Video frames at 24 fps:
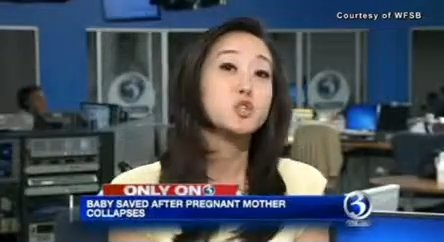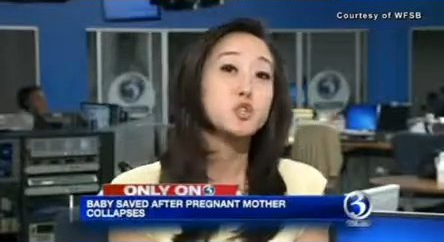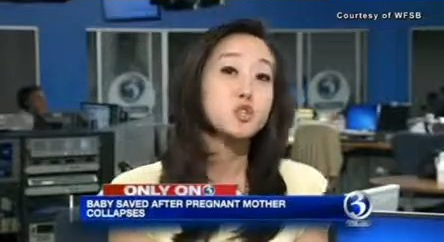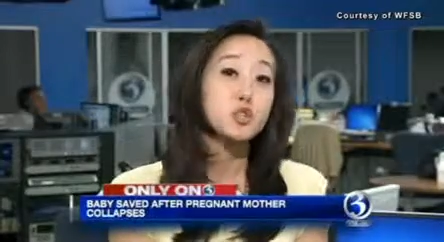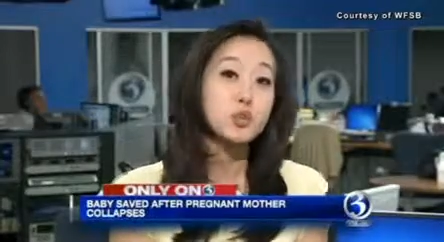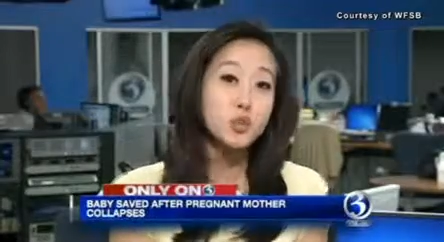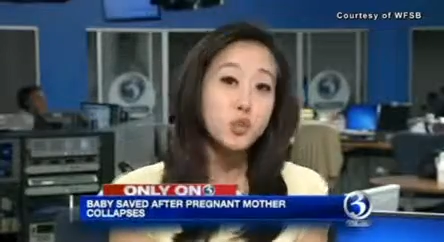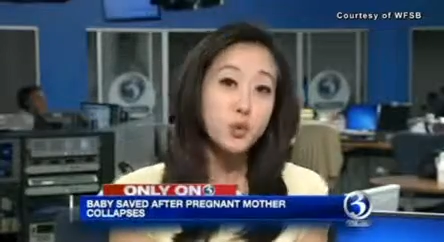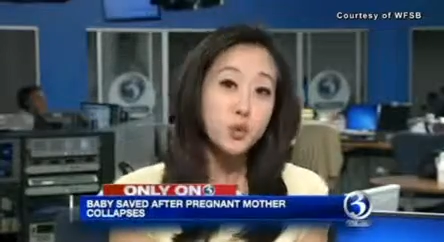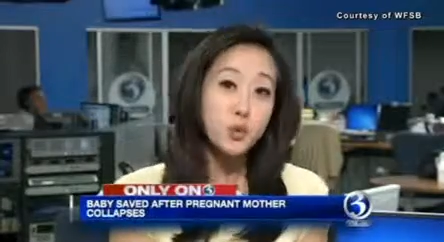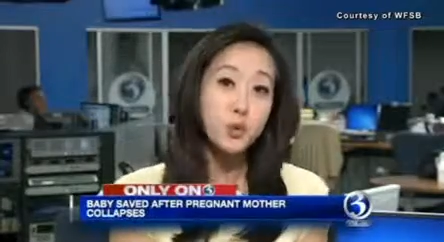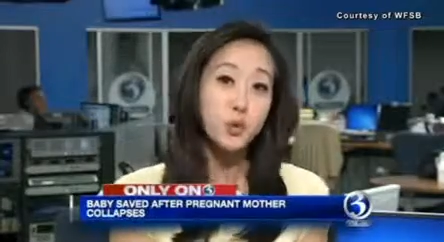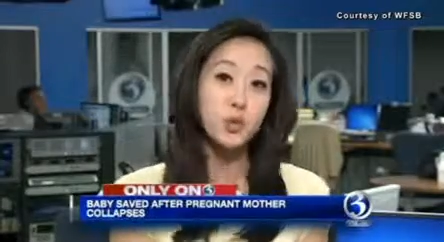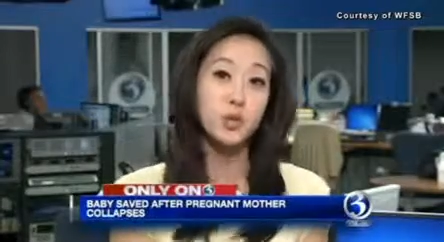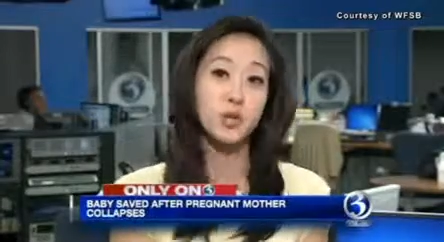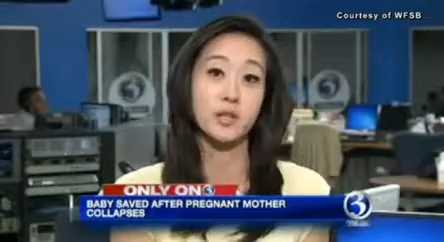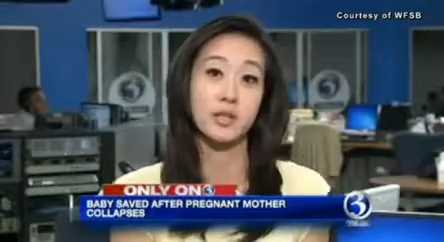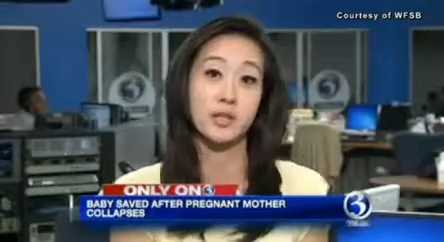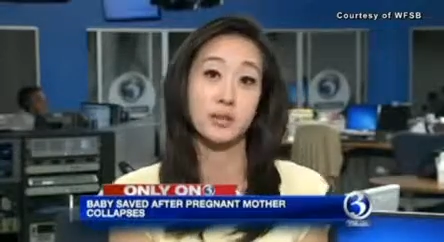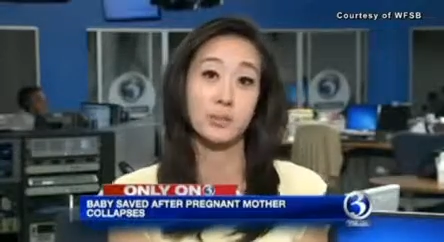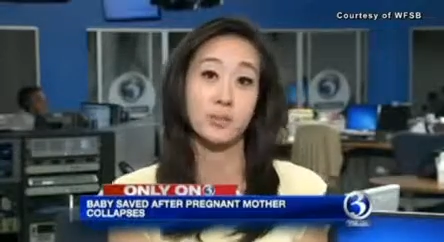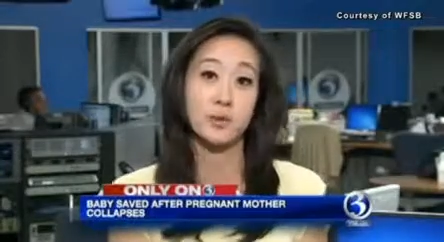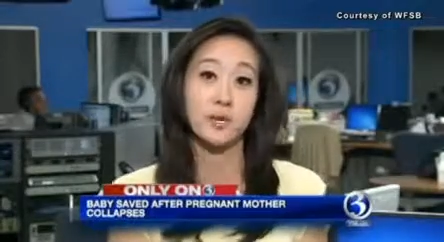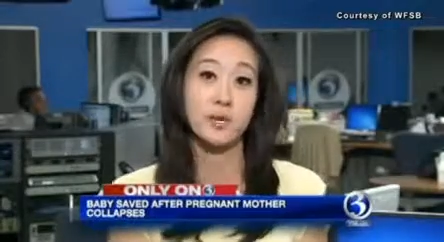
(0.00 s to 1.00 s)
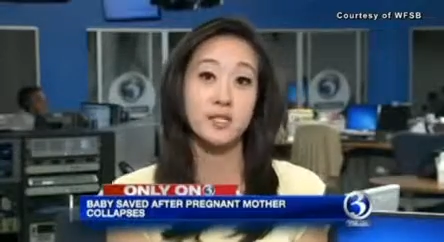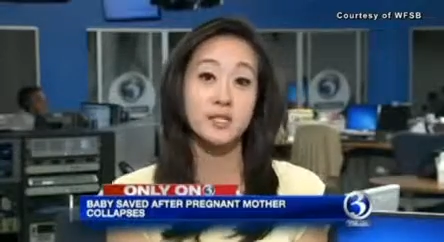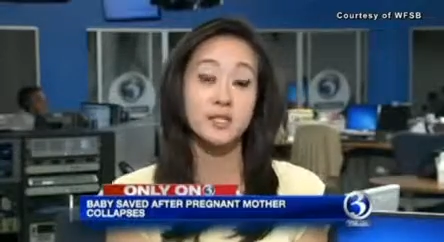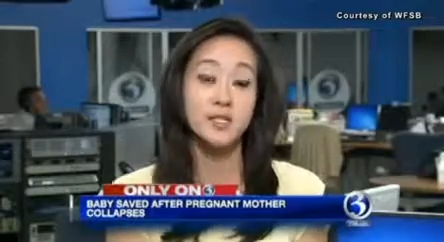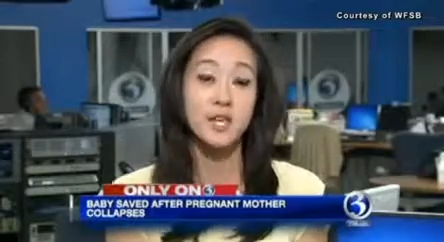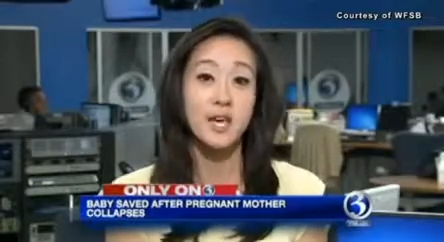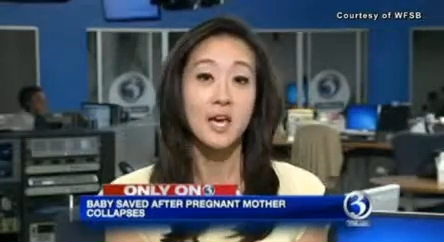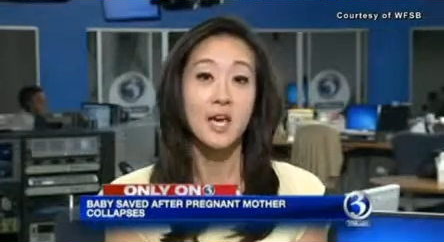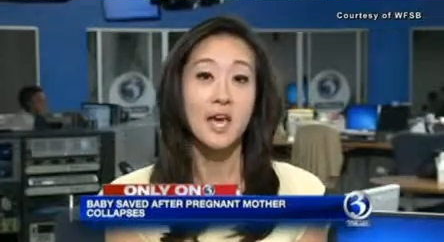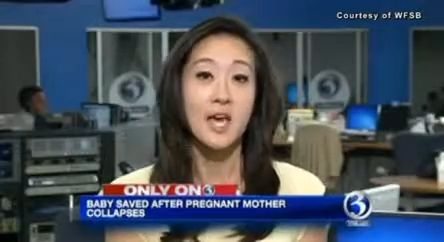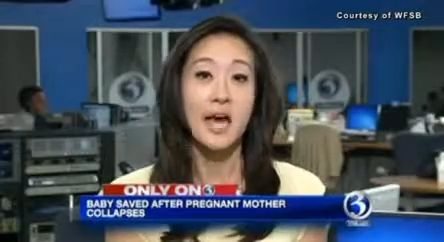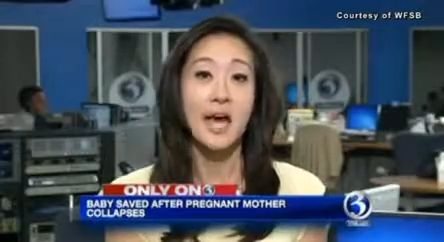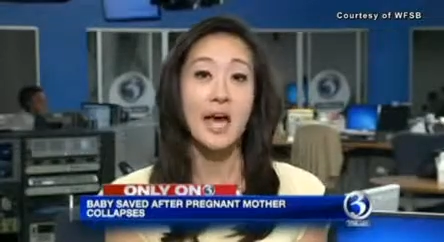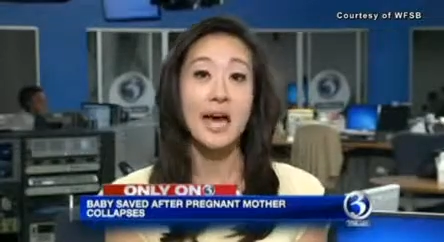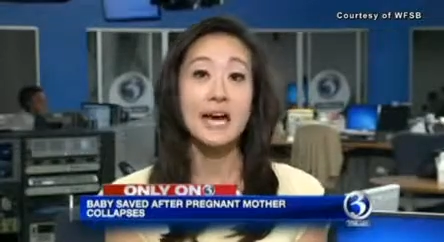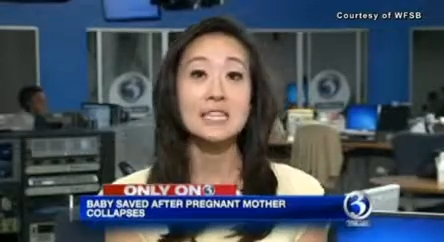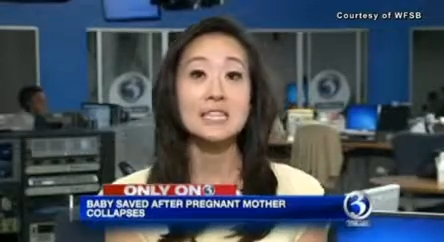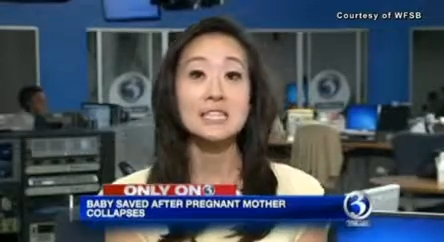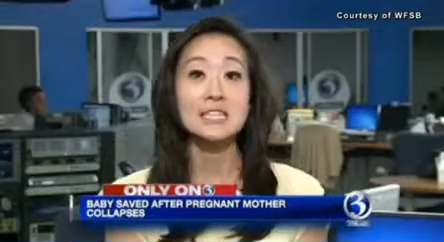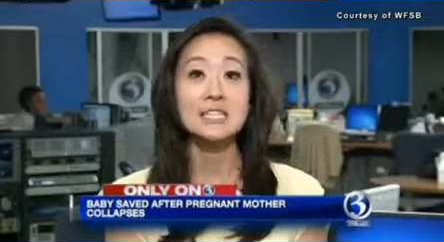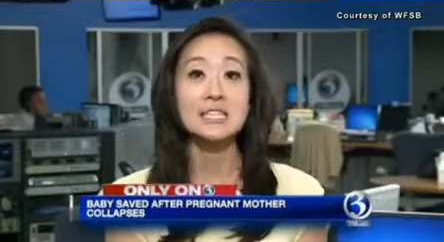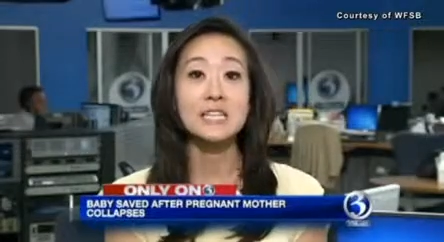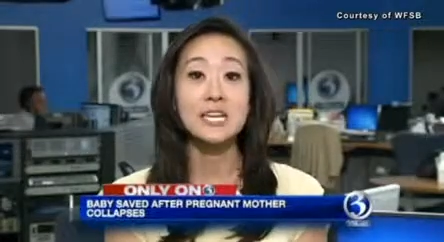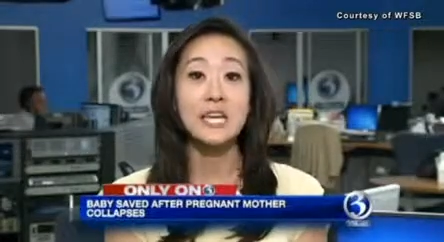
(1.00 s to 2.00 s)
two Olympics,
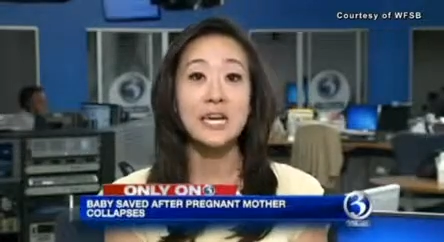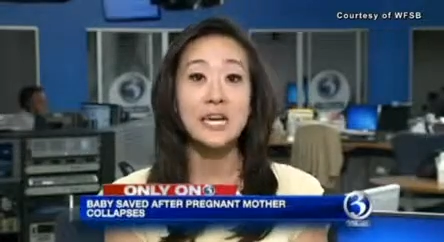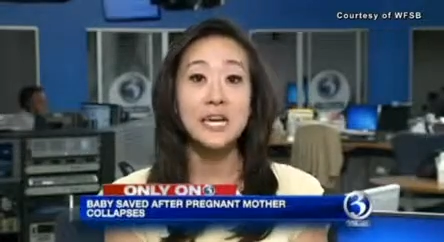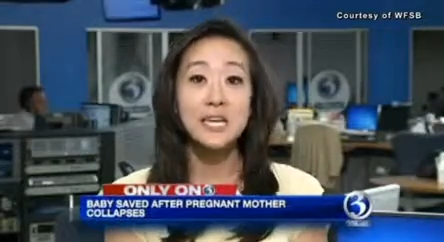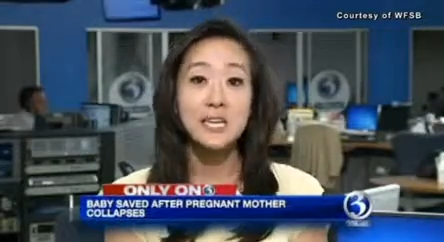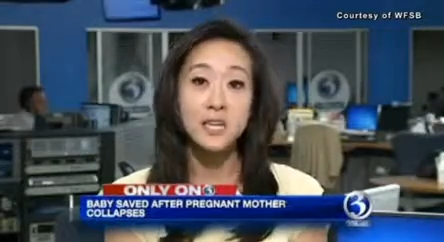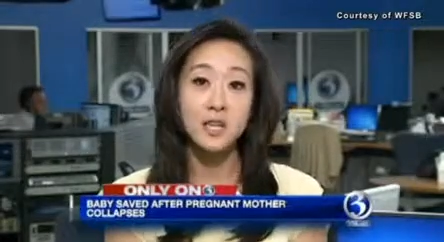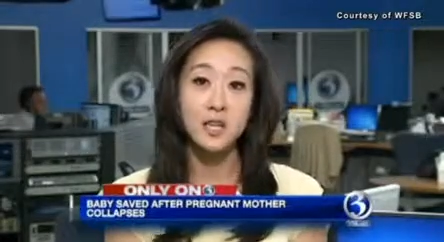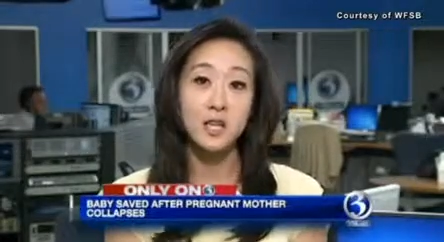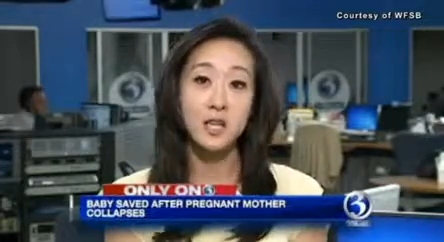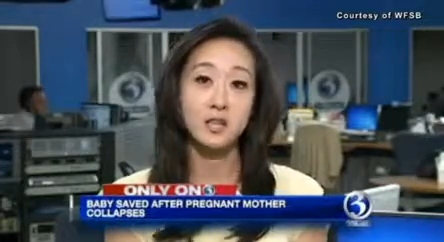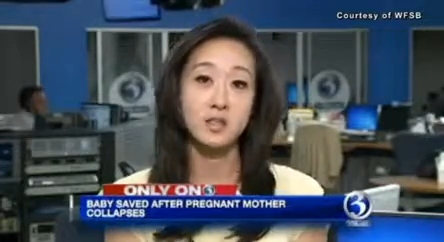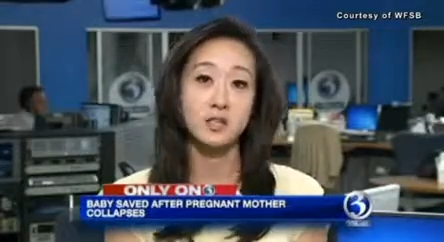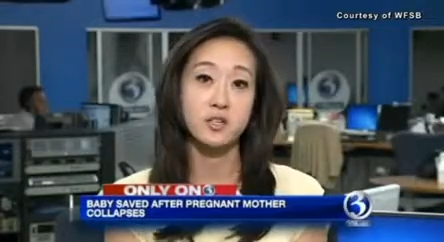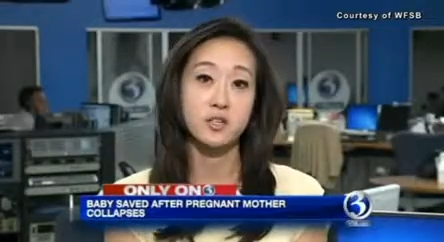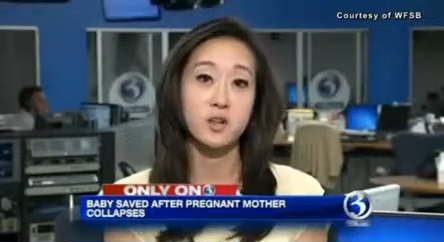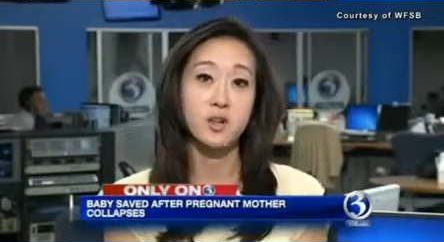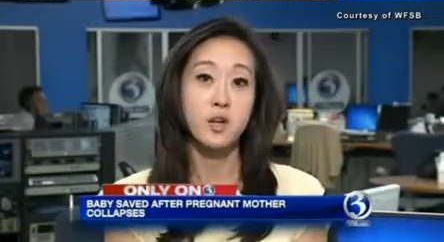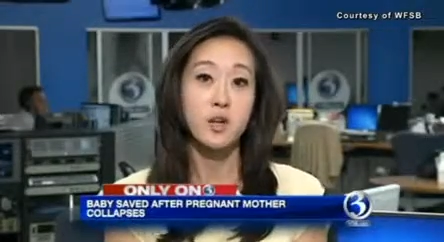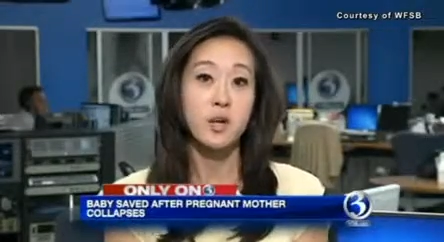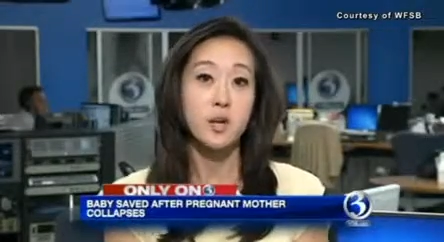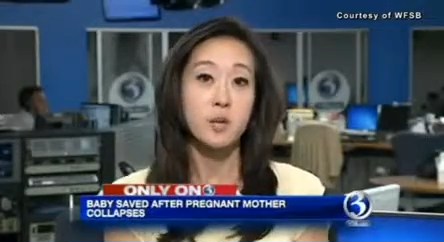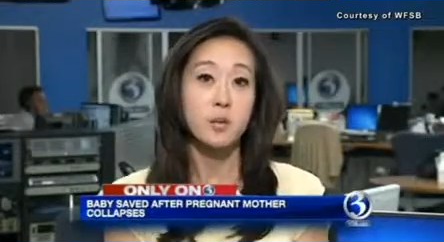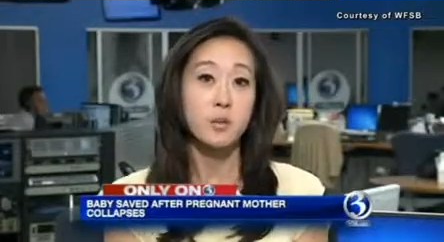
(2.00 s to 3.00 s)
Athens and London.